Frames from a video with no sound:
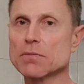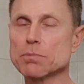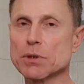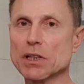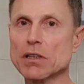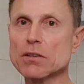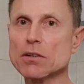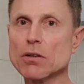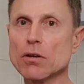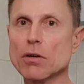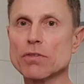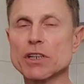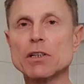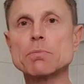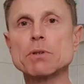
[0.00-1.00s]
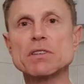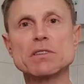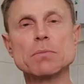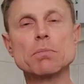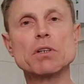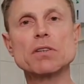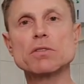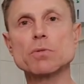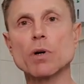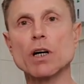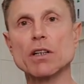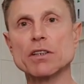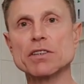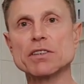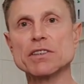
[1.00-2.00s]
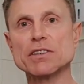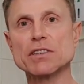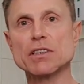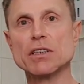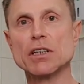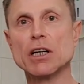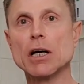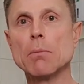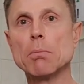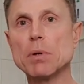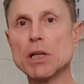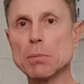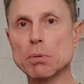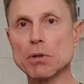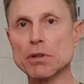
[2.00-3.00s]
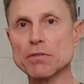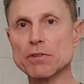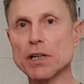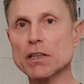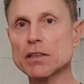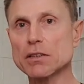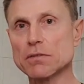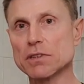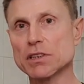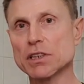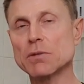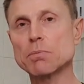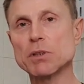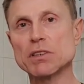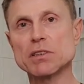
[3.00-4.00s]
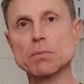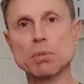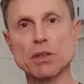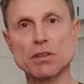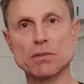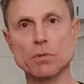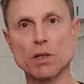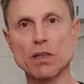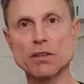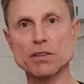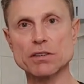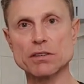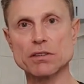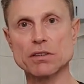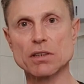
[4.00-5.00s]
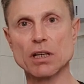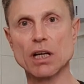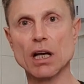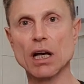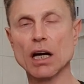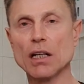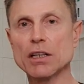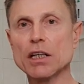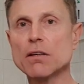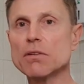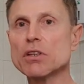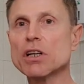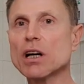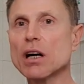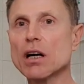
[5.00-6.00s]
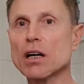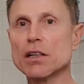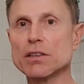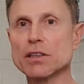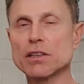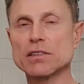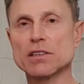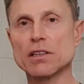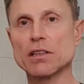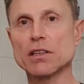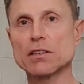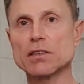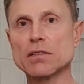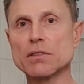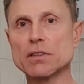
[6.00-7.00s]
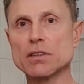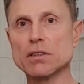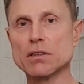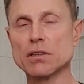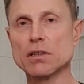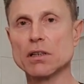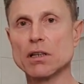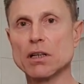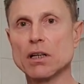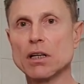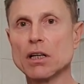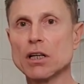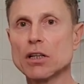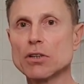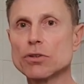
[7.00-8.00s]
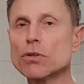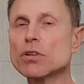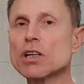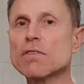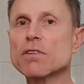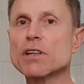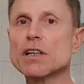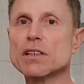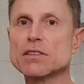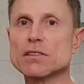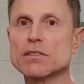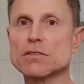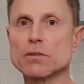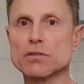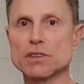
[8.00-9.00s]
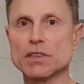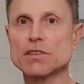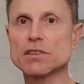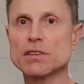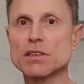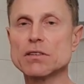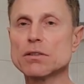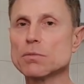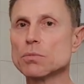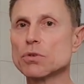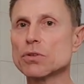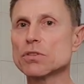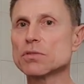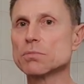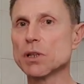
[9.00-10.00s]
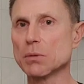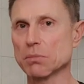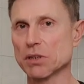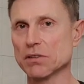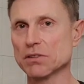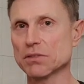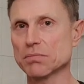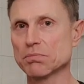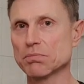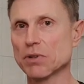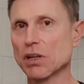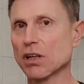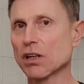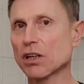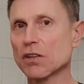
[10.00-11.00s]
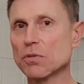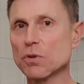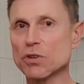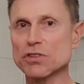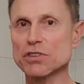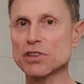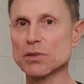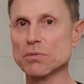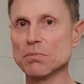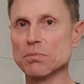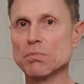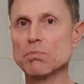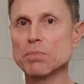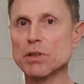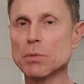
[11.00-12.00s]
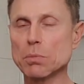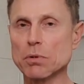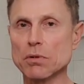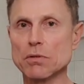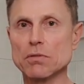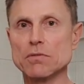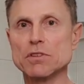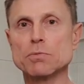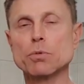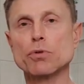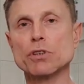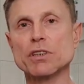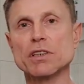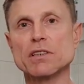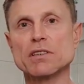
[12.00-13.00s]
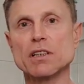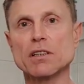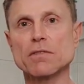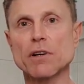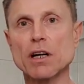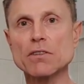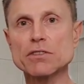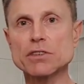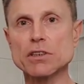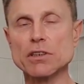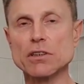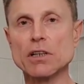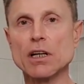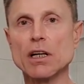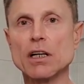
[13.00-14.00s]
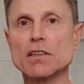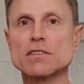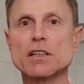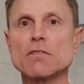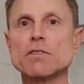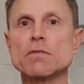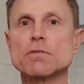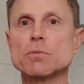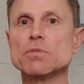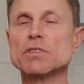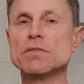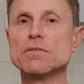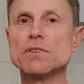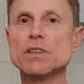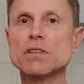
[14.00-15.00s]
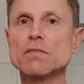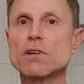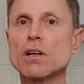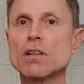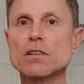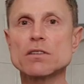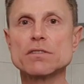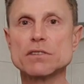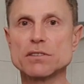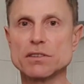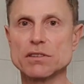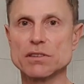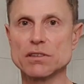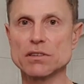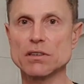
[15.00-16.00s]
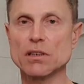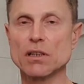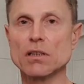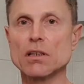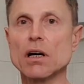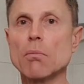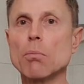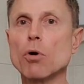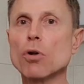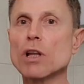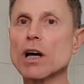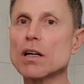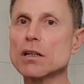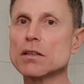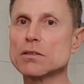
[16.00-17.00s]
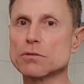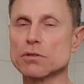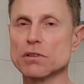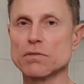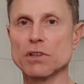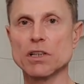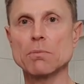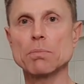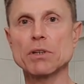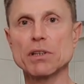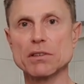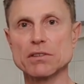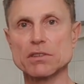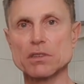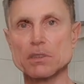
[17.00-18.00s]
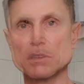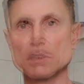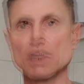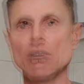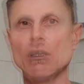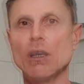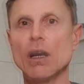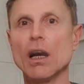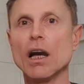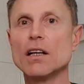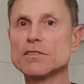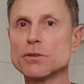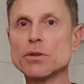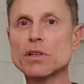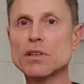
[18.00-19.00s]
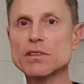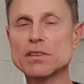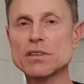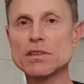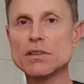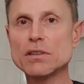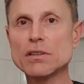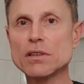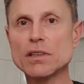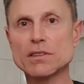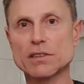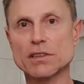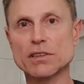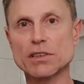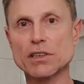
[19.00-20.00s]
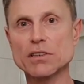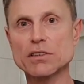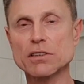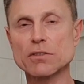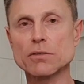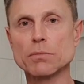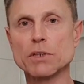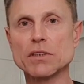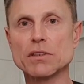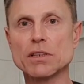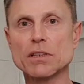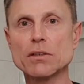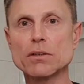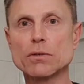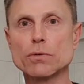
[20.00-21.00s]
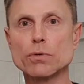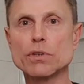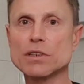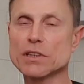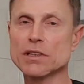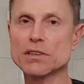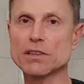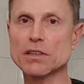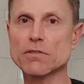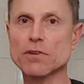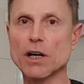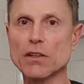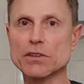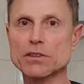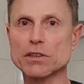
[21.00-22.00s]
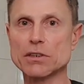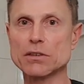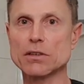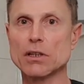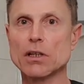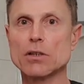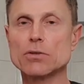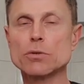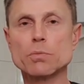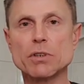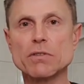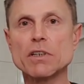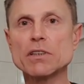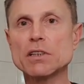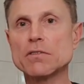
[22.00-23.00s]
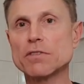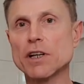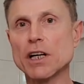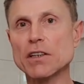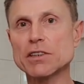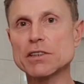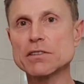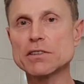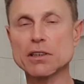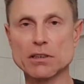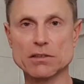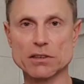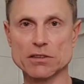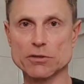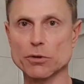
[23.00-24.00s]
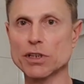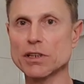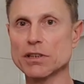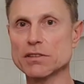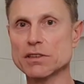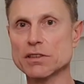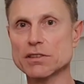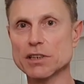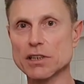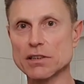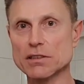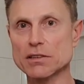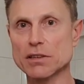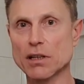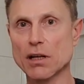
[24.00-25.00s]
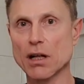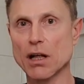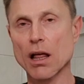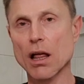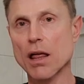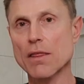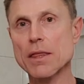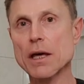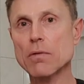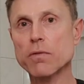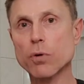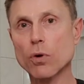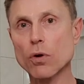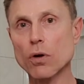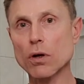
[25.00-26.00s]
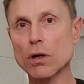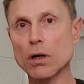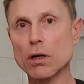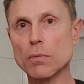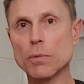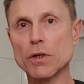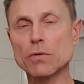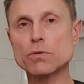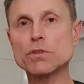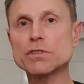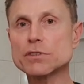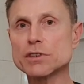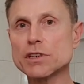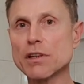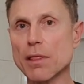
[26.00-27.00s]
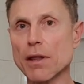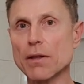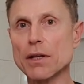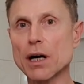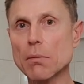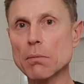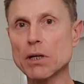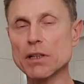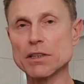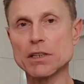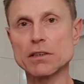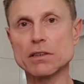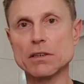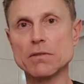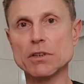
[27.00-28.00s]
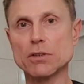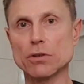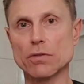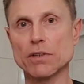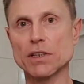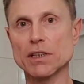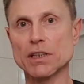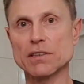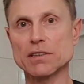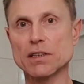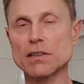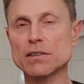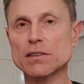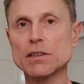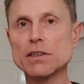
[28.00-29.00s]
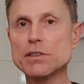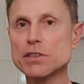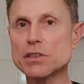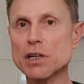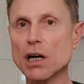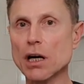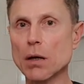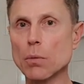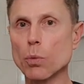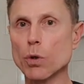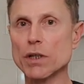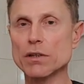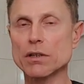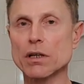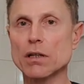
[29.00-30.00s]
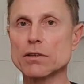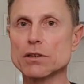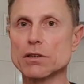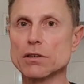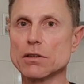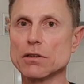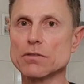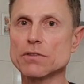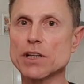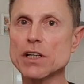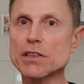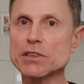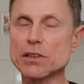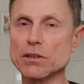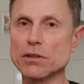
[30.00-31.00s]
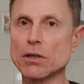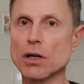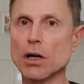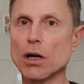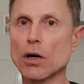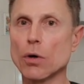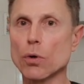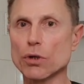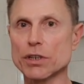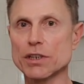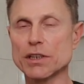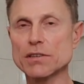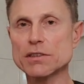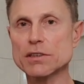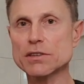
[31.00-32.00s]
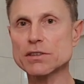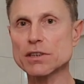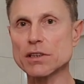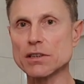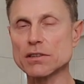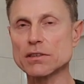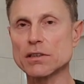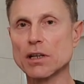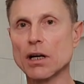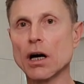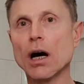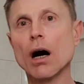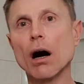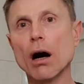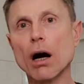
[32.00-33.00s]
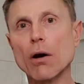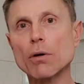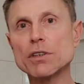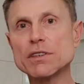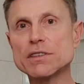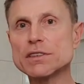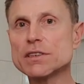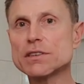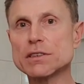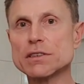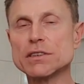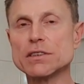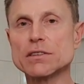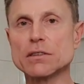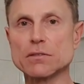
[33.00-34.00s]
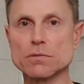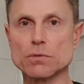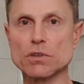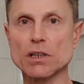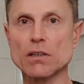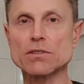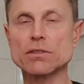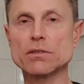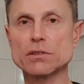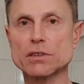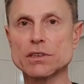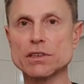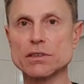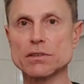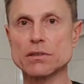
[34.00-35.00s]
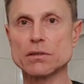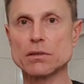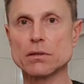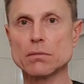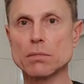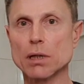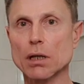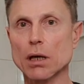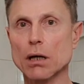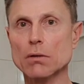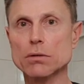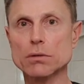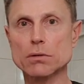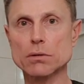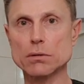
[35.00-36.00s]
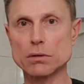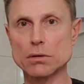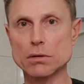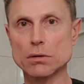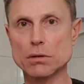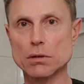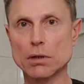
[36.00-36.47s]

spread of herpes simplex viruses. People infected with herpes simplex viruses and having high NK cell activity don't have lesions on their skin and mucous membranes. Conversely, people with poor NK cell function suffer from severe viral diseases and are more likely to develop cancer. As you can see, it's essential to maintain good NK cell function to prevent infections and destroy cancer cells. Therefore, if we could increase the number and activity of NK cells each time we encounter an infection or cancer cells, our disease resistance would also increase. But how to do it?